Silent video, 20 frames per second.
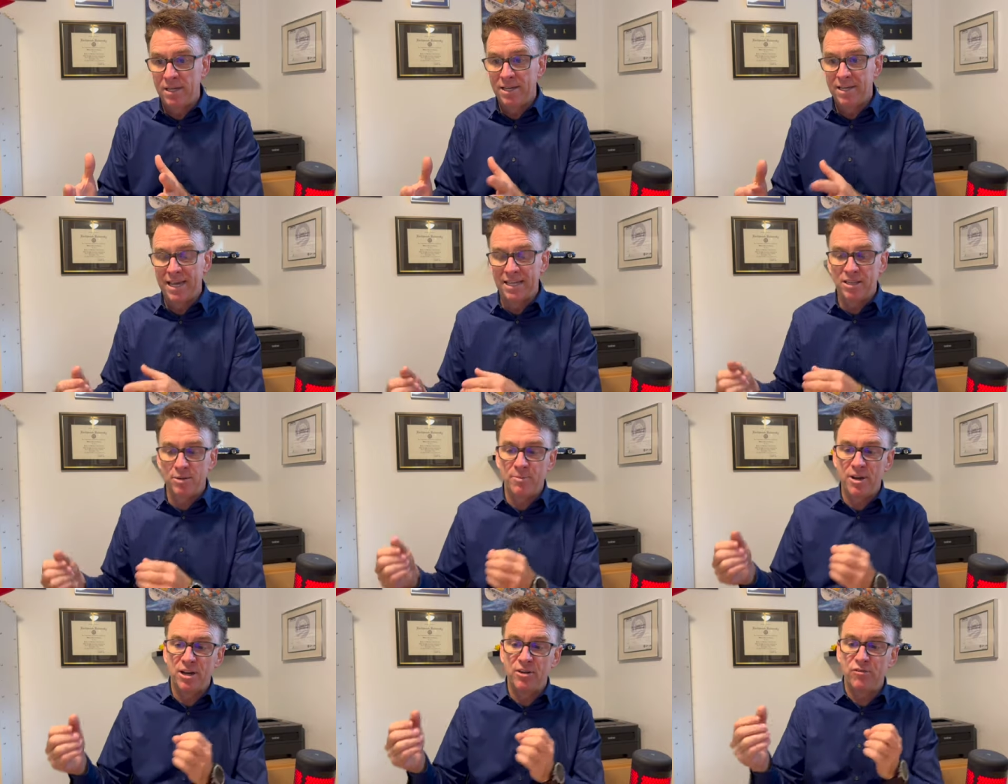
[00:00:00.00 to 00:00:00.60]
Get
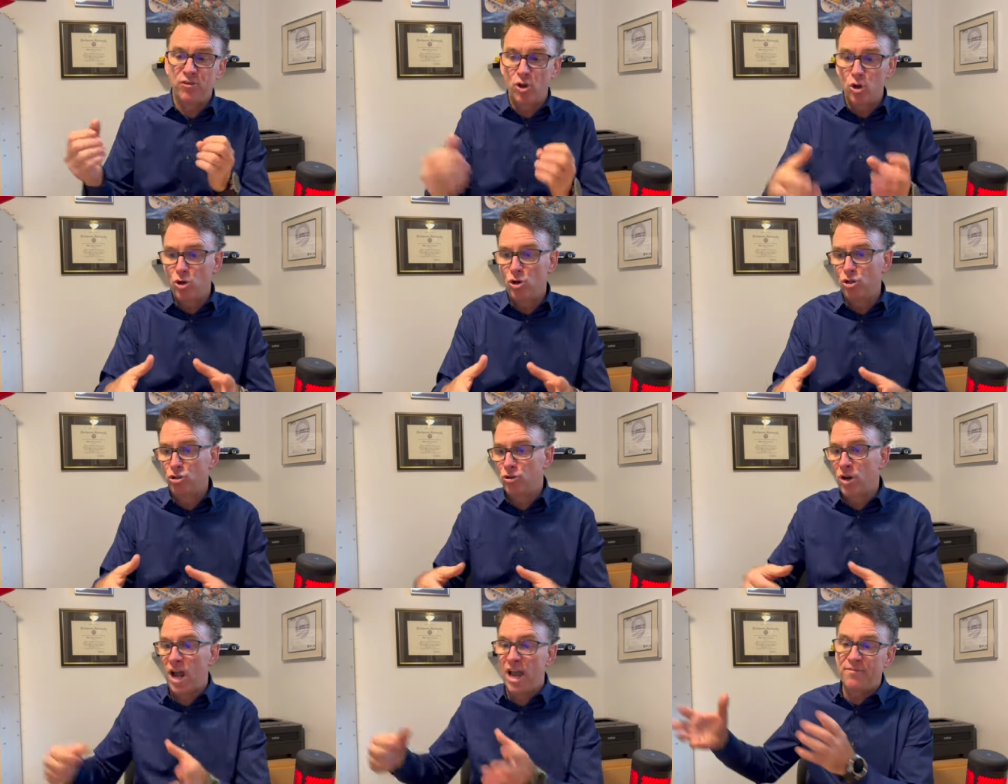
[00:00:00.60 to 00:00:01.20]
them out of Google
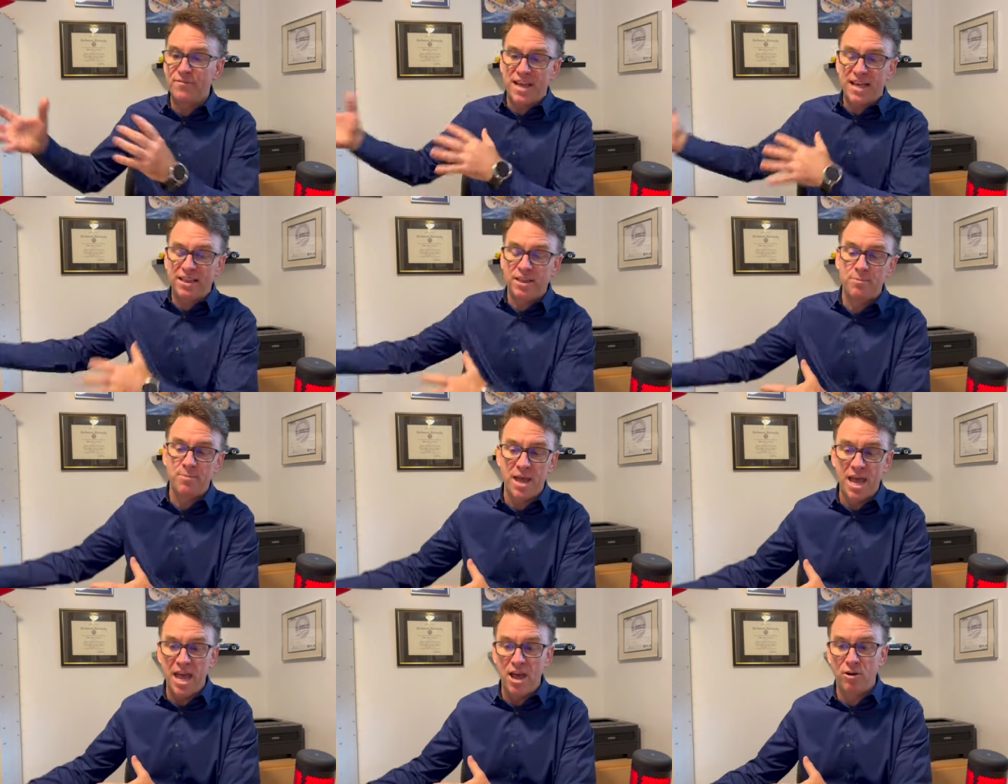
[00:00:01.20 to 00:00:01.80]
Drive. Get
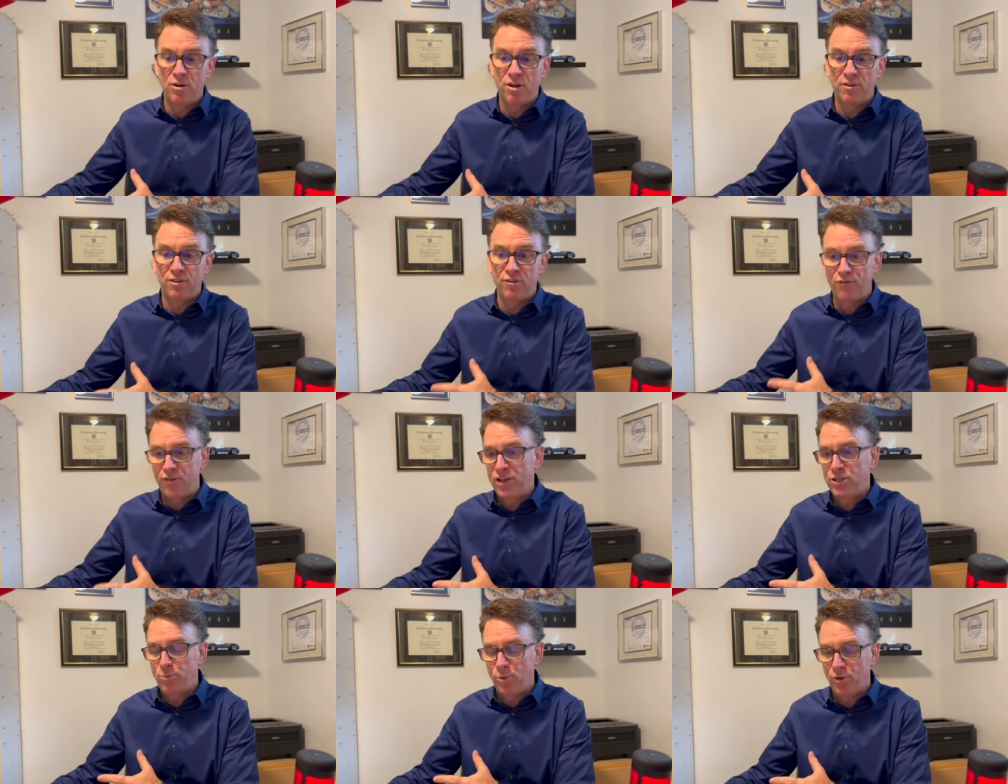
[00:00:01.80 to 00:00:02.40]
them out of the
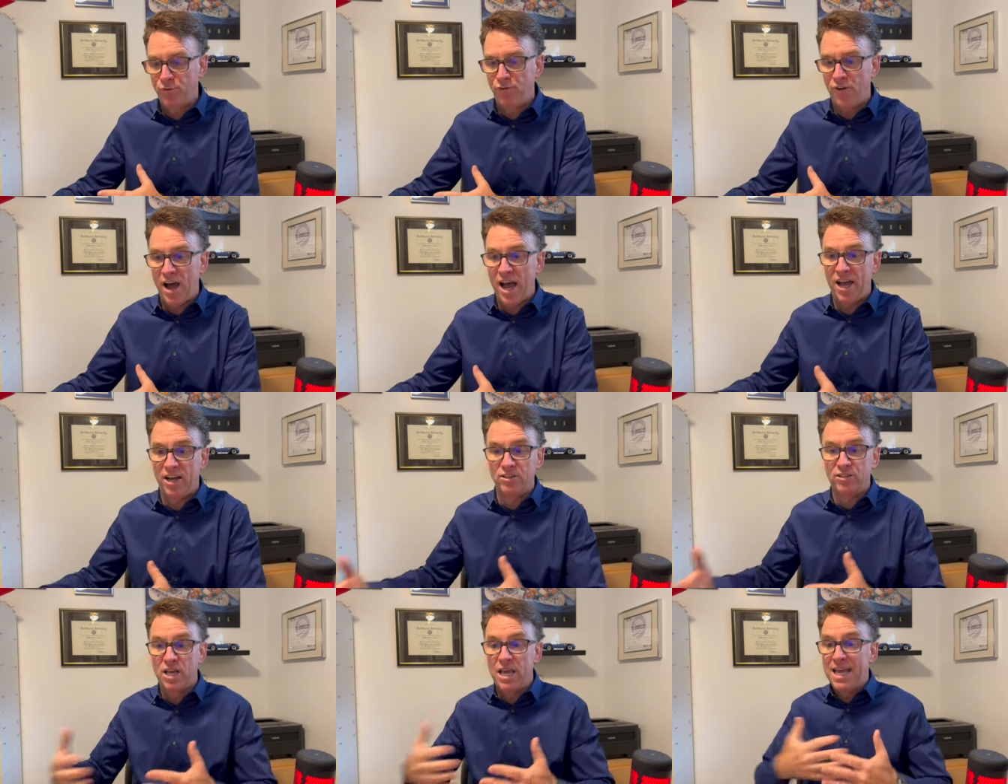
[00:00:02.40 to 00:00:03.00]
Facebook
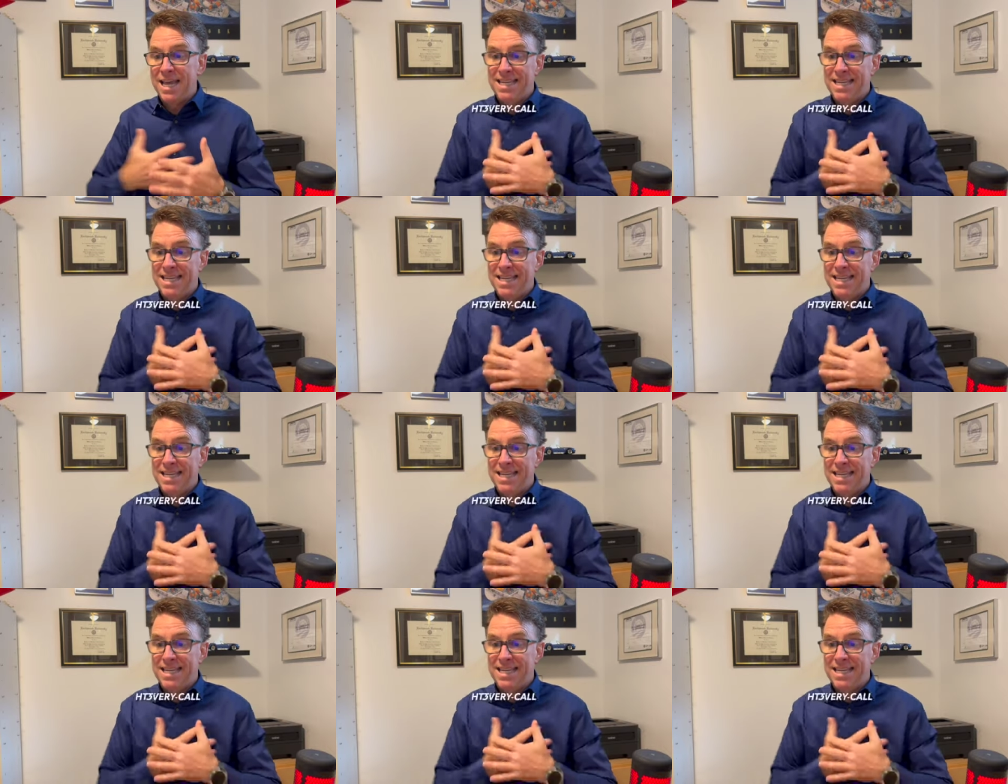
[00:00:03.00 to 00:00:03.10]
files.